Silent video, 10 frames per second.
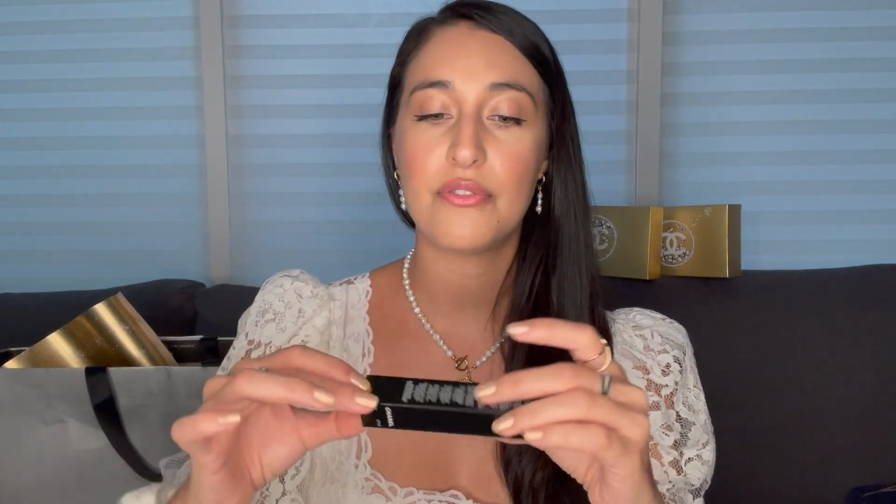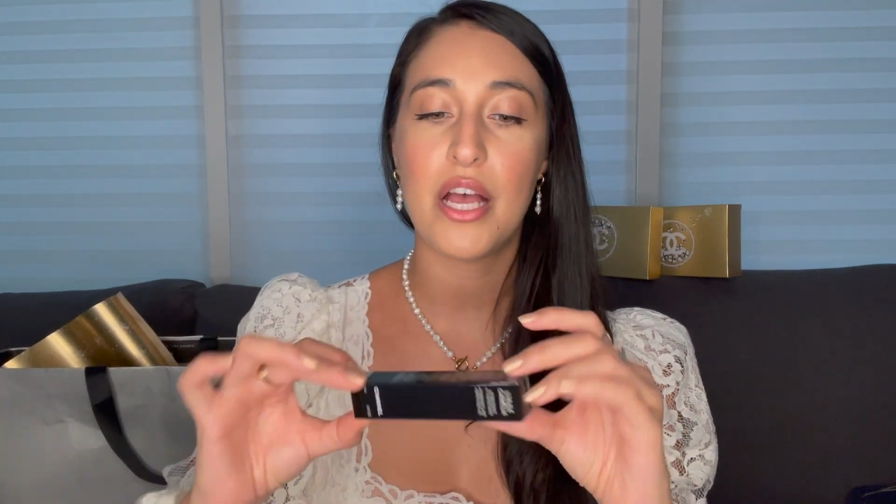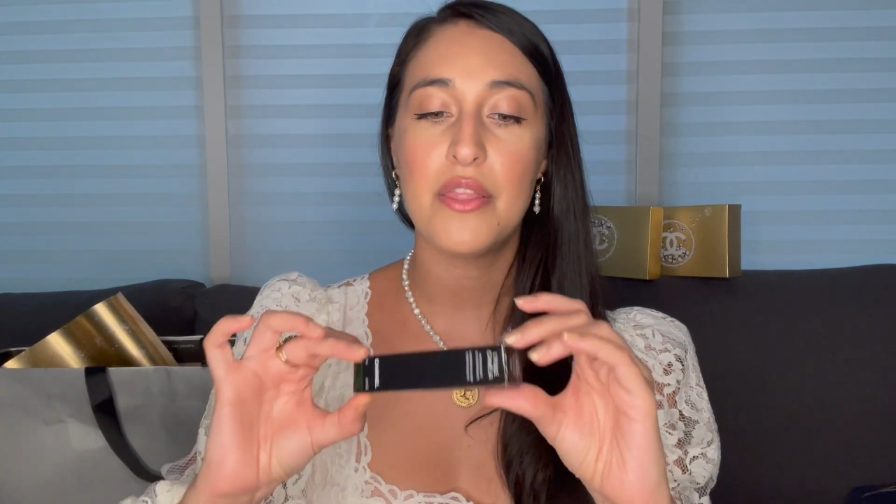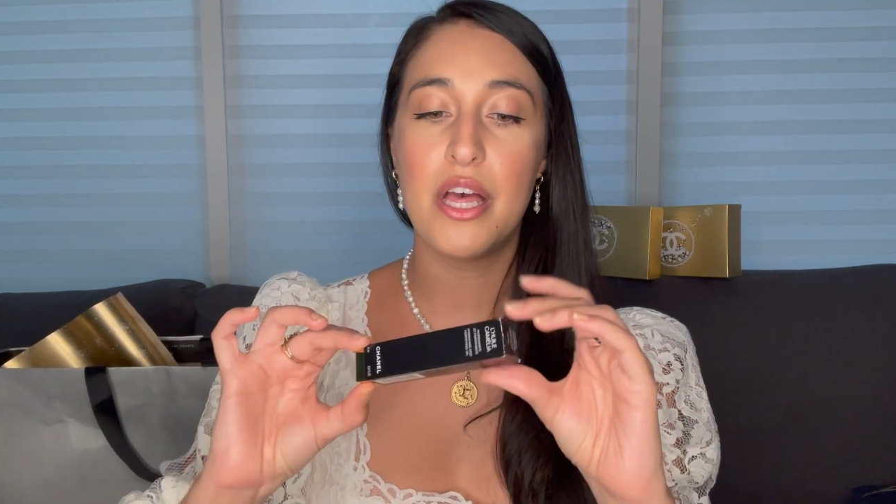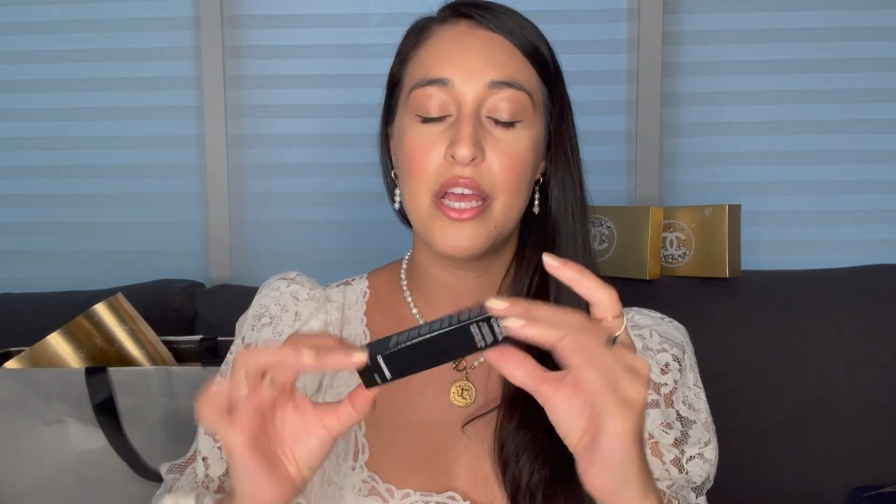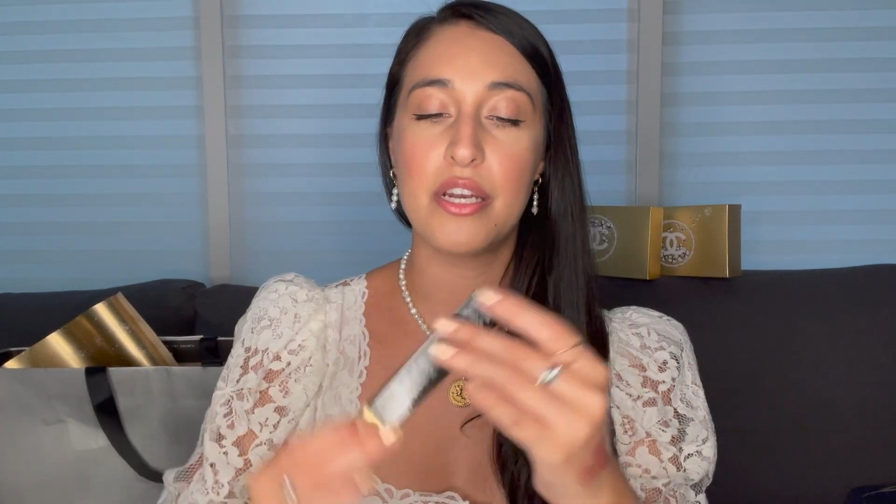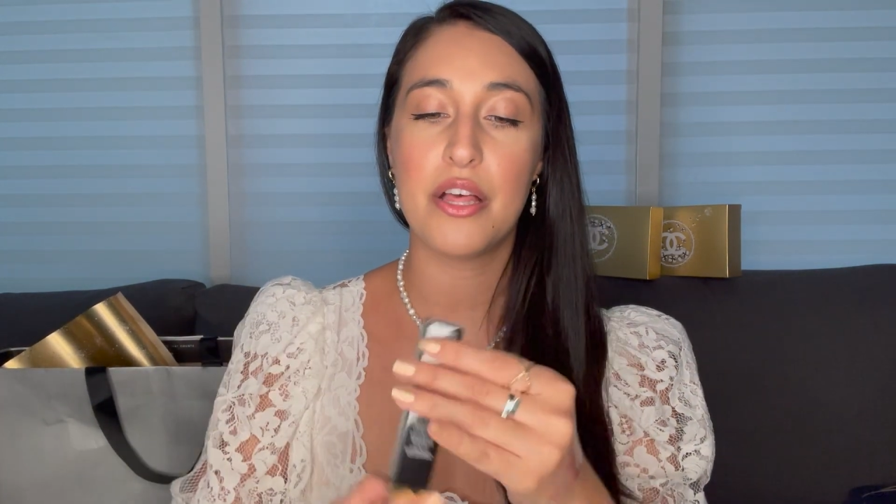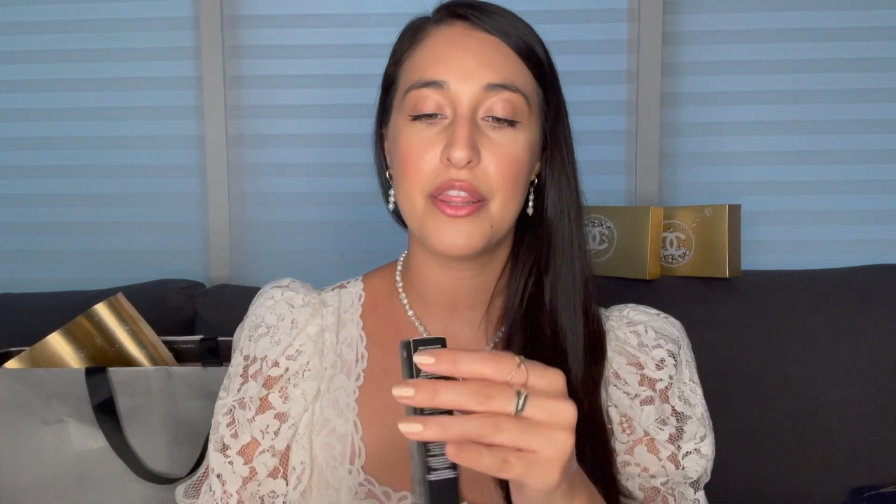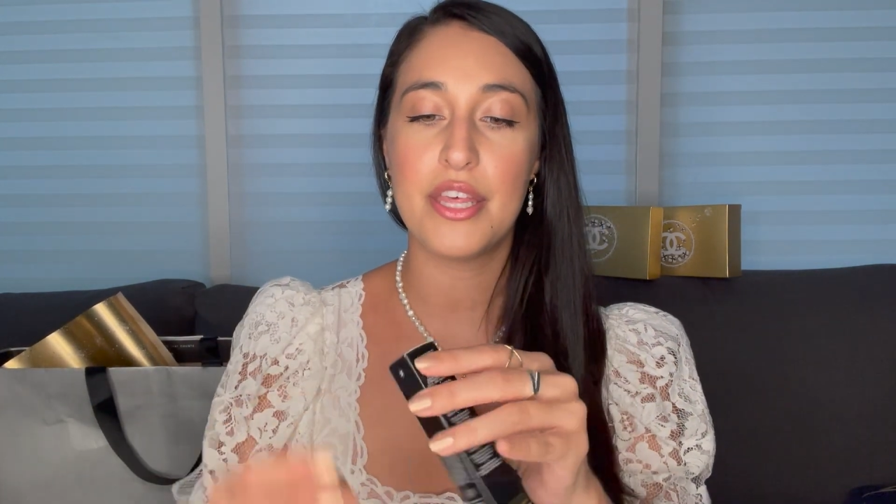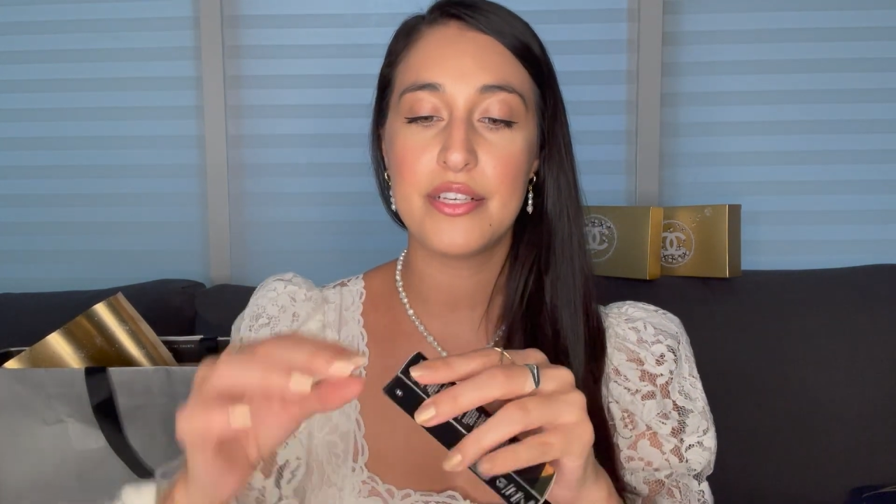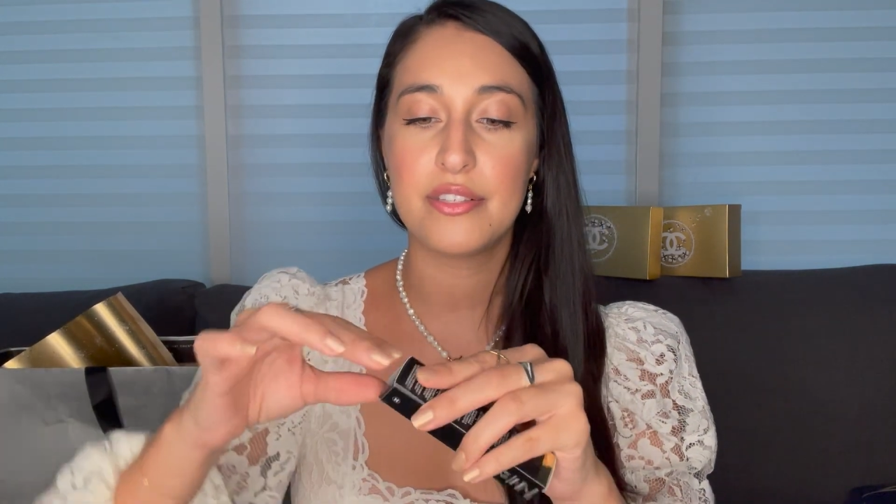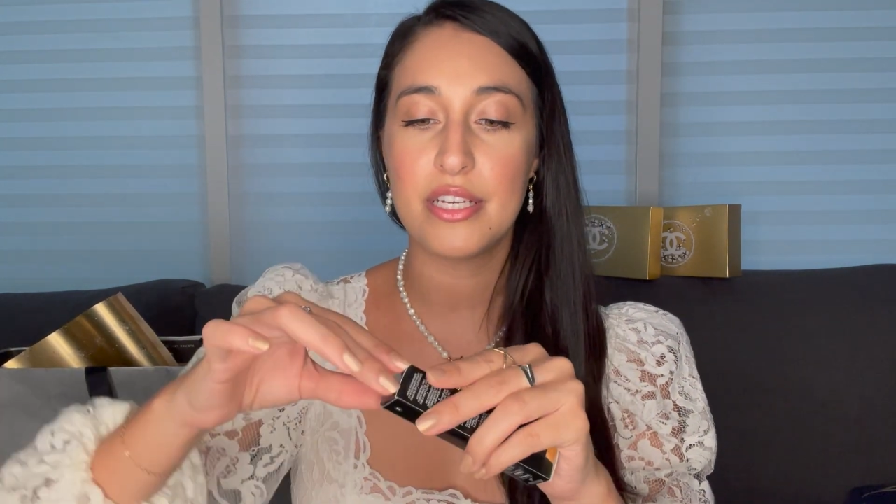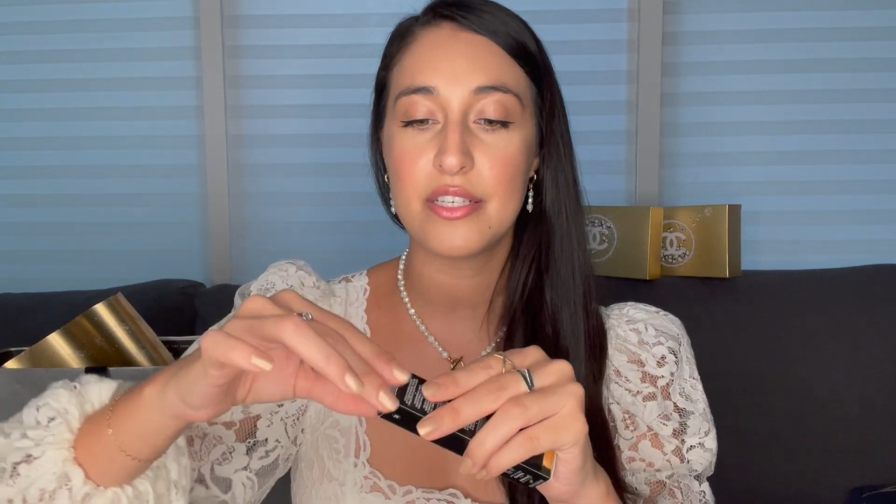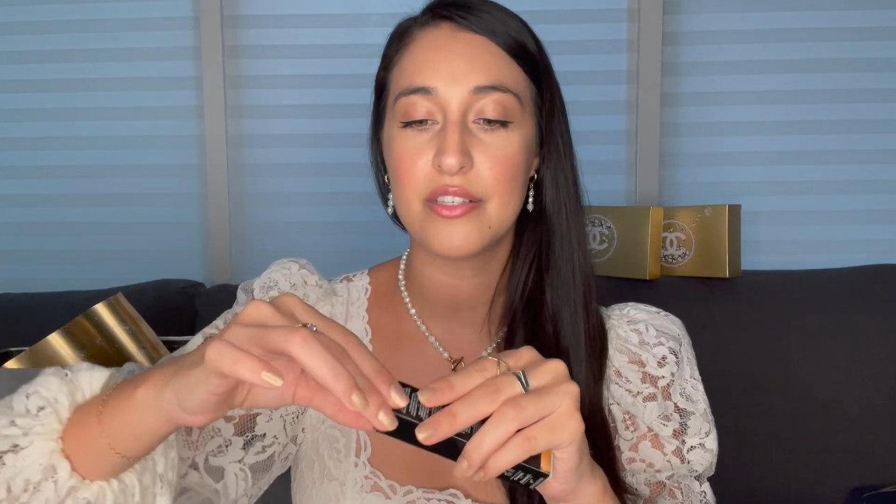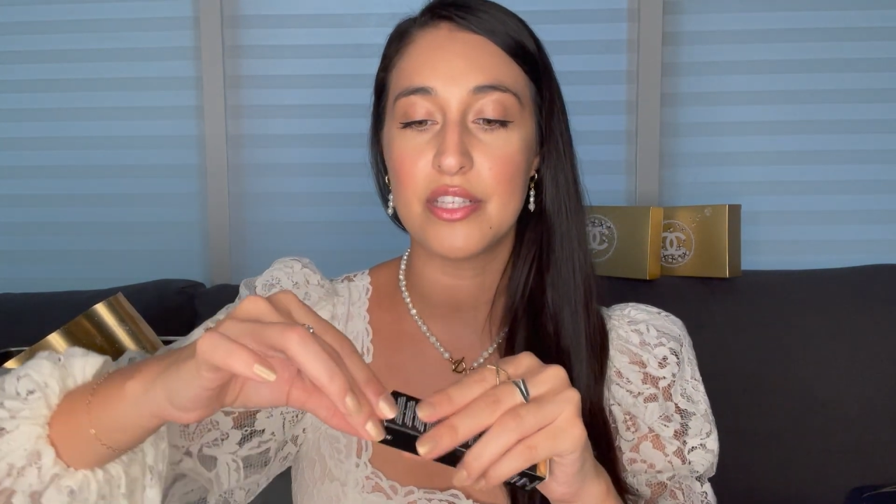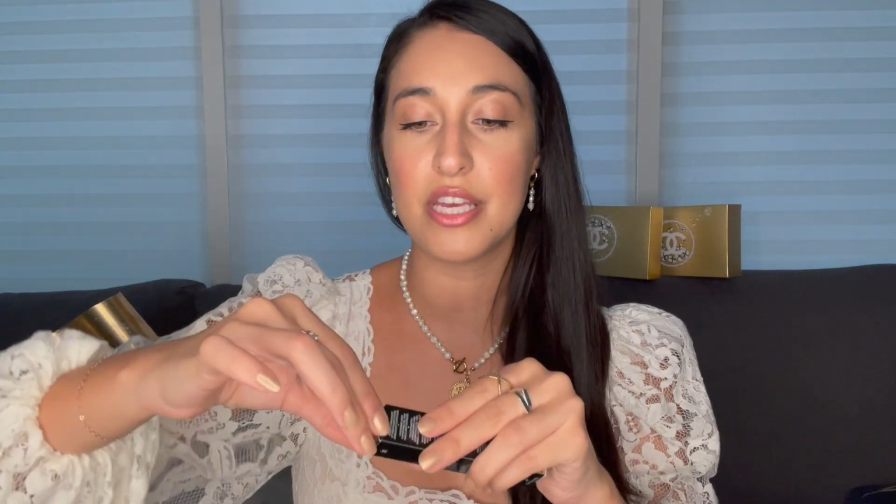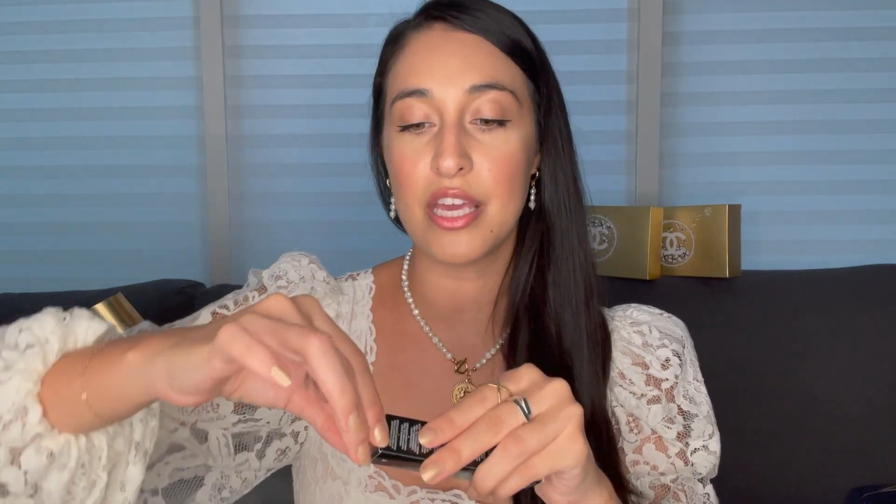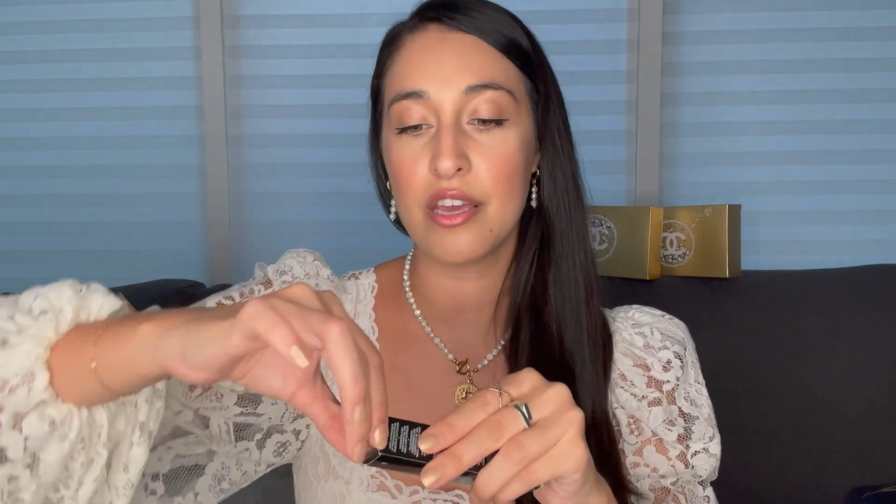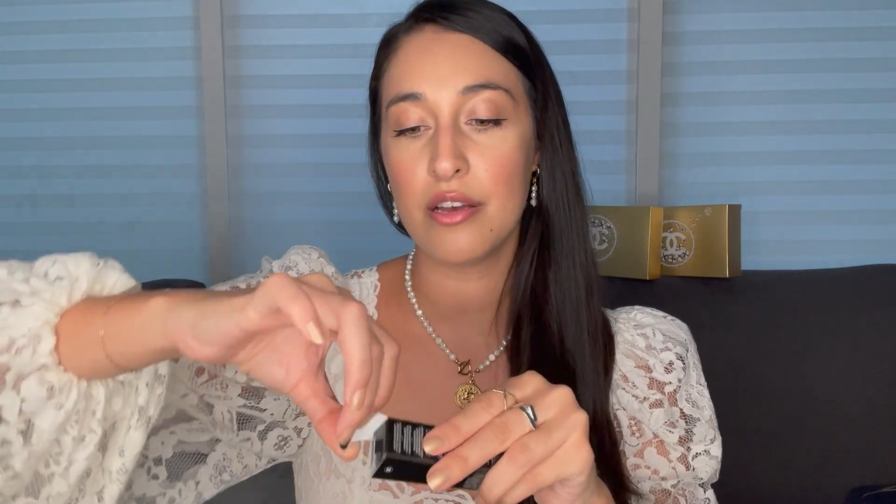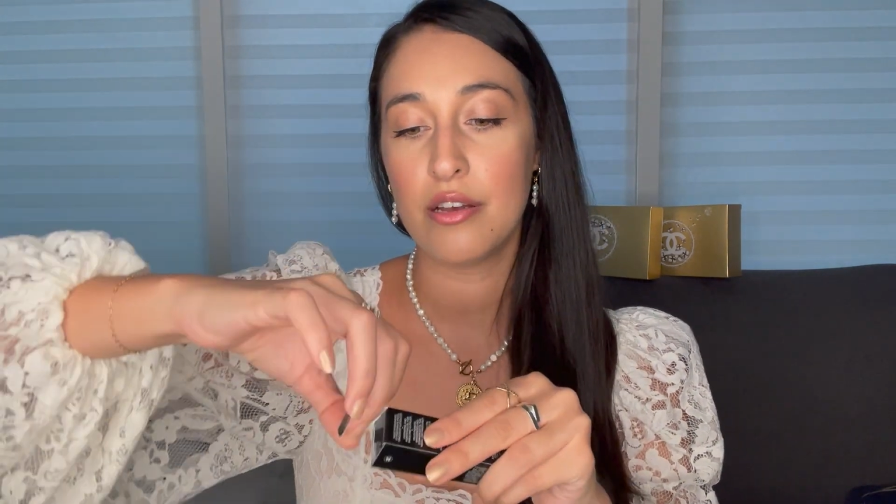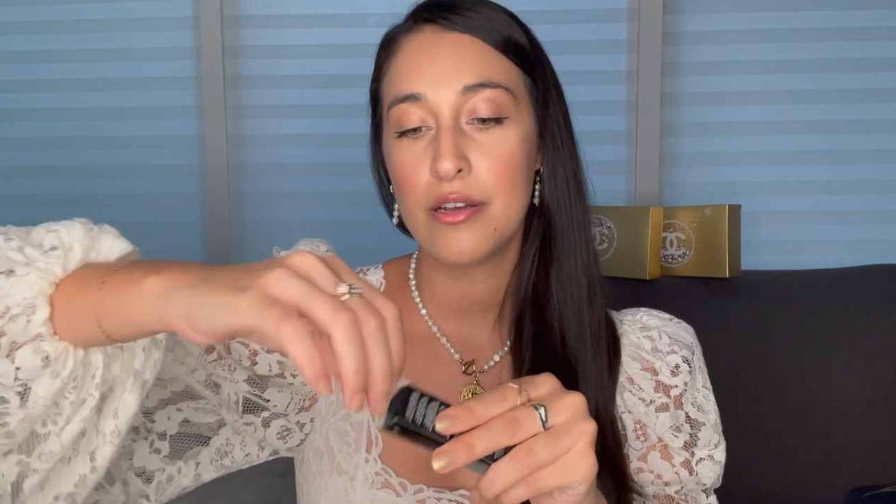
And then this is the